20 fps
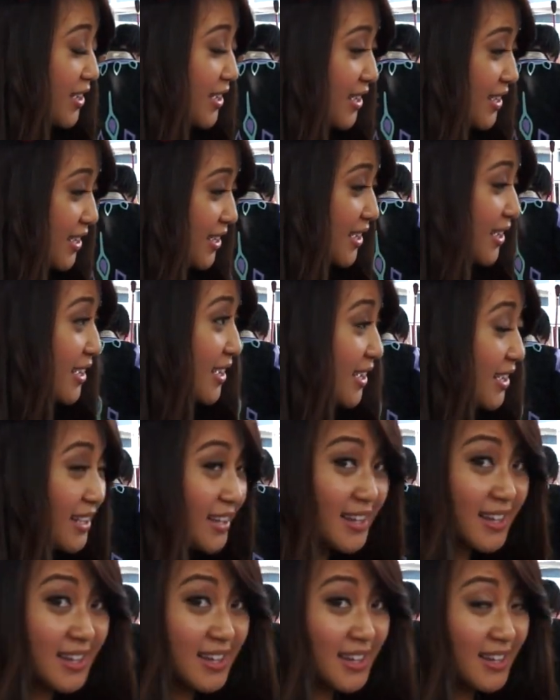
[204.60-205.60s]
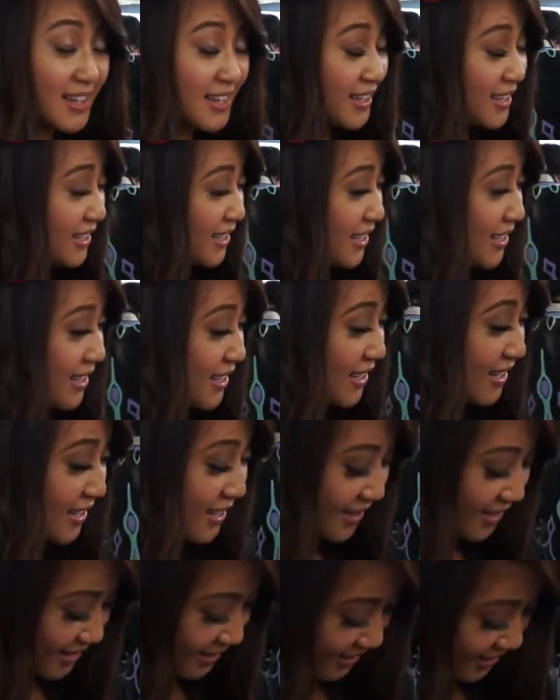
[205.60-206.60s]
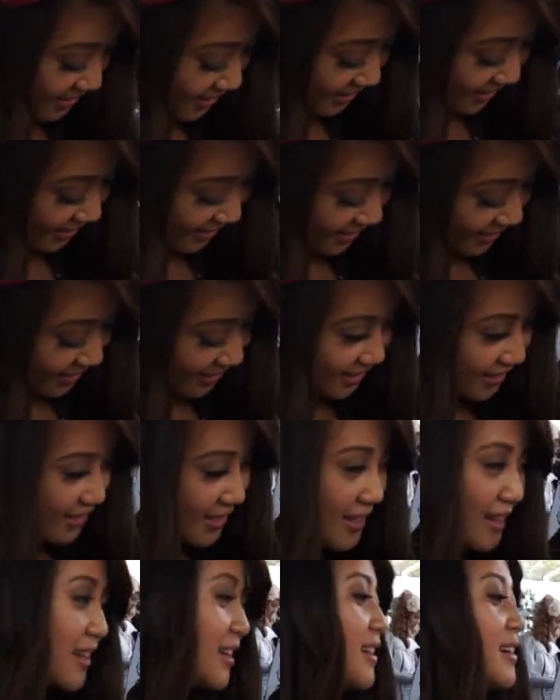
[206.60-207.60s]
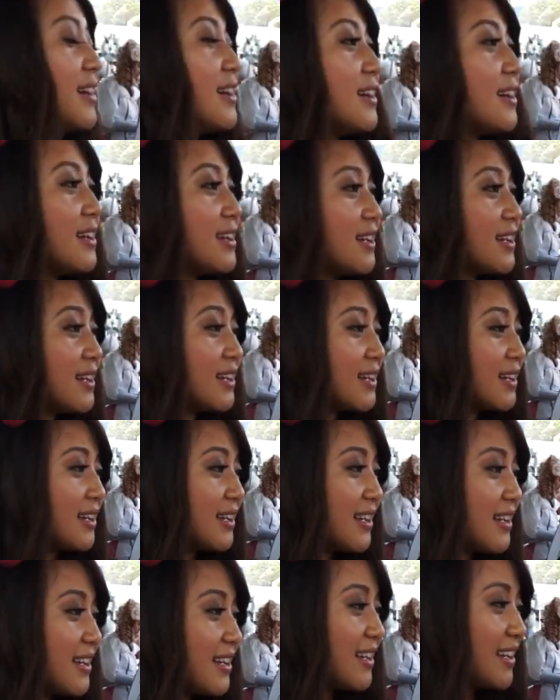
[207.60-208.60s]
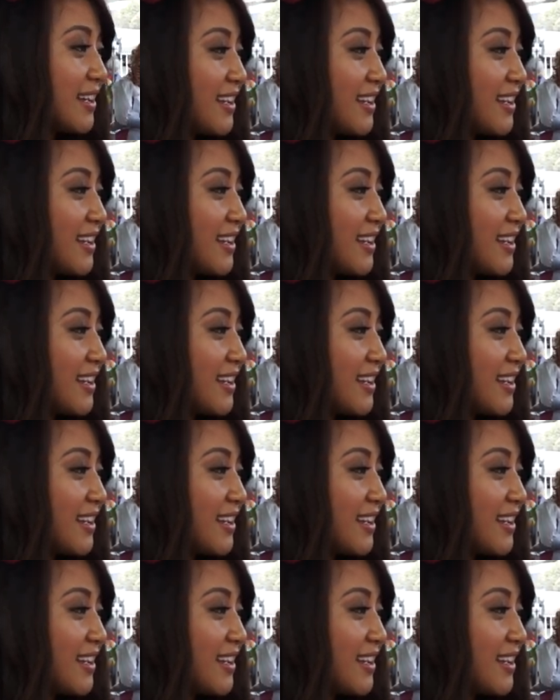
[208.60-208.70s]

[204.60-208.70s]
(not speaking)